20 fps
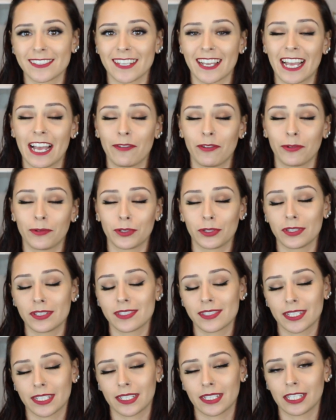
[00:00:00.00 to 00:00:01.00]
I have a really
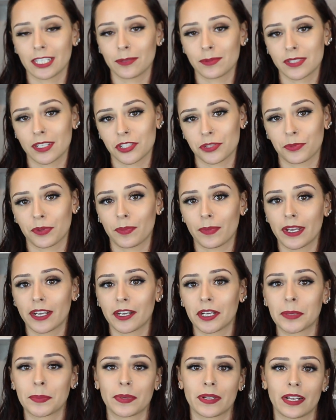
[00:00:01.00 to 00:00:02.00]
sickening obsession with
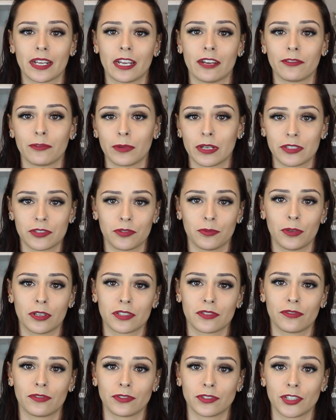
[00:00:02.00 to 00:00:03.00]
makeup and I have way too
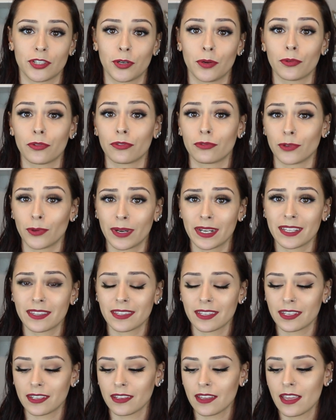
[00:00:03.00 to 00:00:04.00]
much to go through
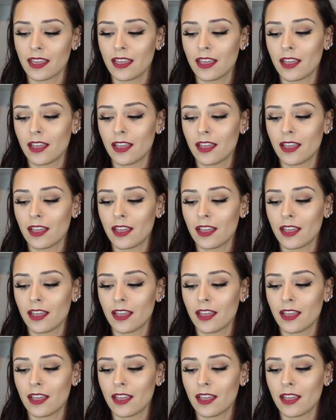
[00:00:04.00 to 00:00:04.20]
anything.